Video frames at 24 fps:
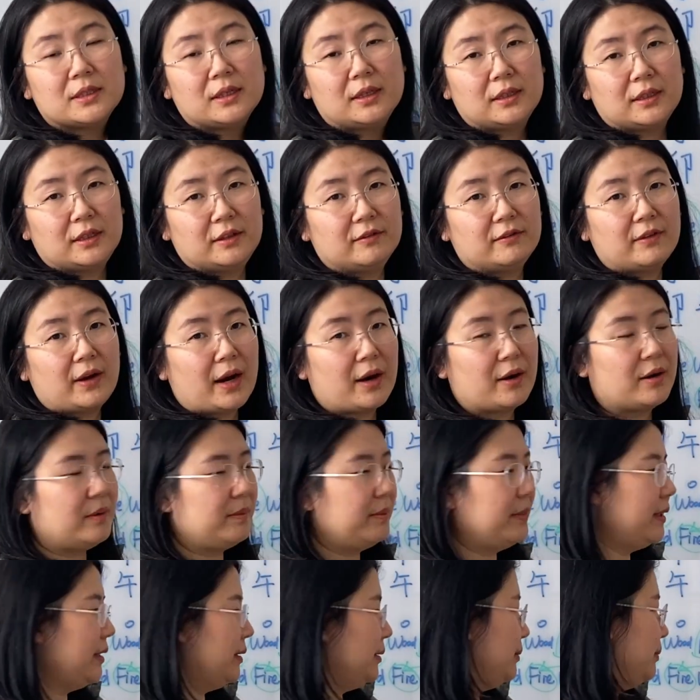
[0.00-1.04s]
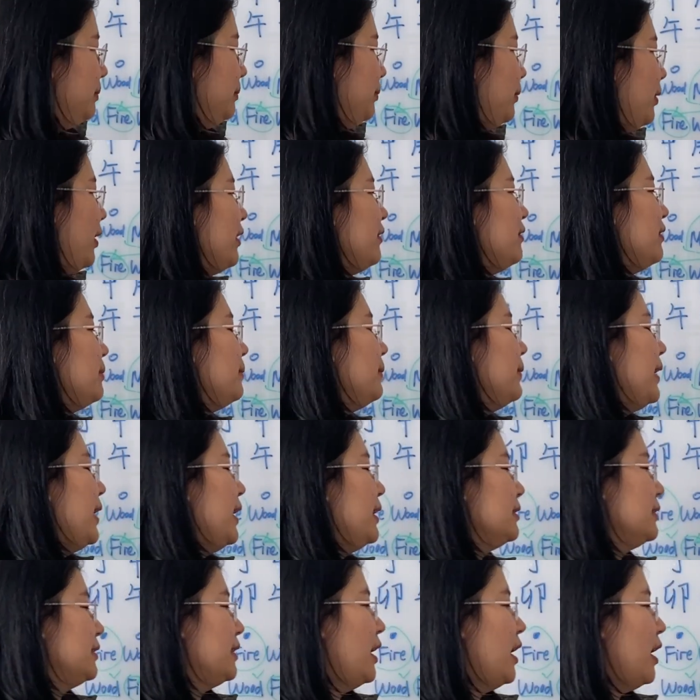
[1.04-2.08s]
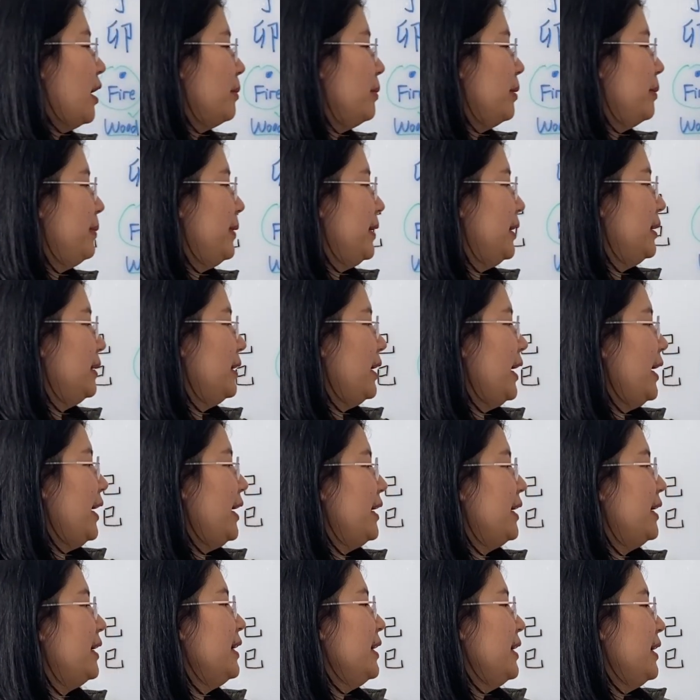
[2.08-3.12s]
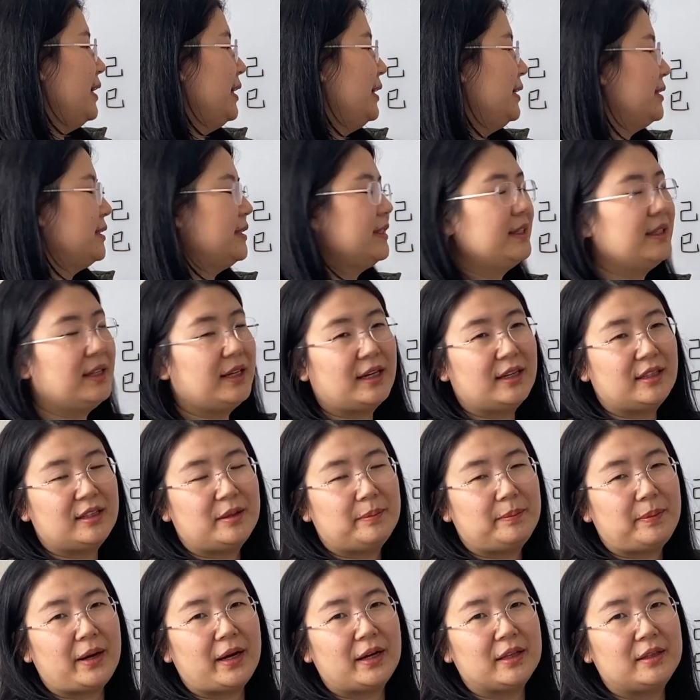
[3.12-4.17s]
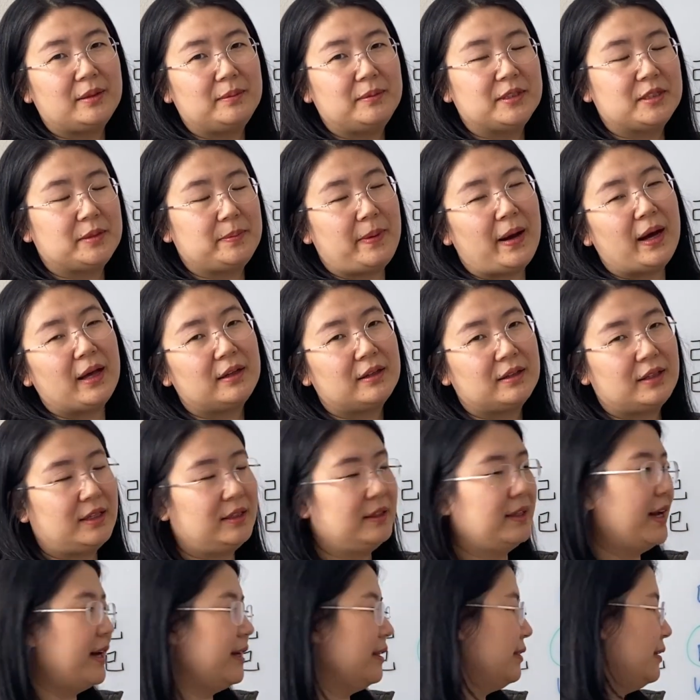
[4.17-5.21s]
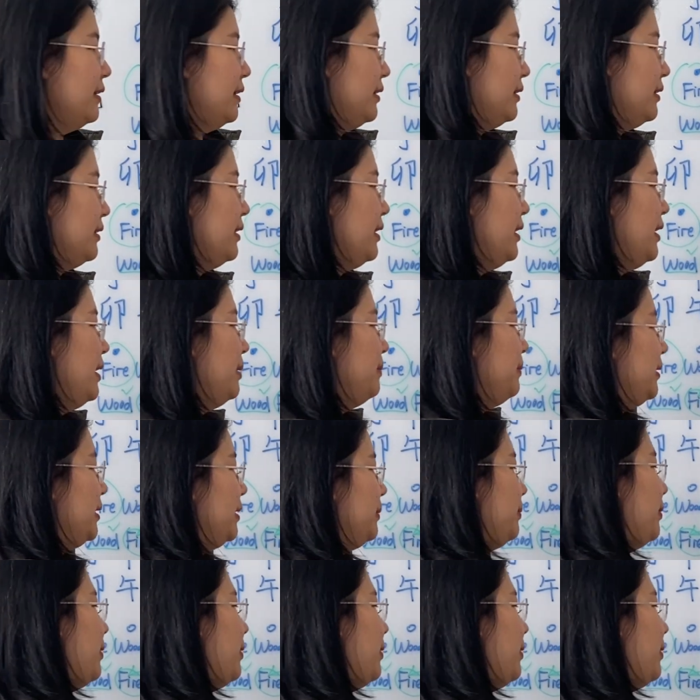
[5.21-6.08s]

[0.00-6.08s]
the environment, probably on top, but hey, it's sitting on the bottom is better than nothing. But the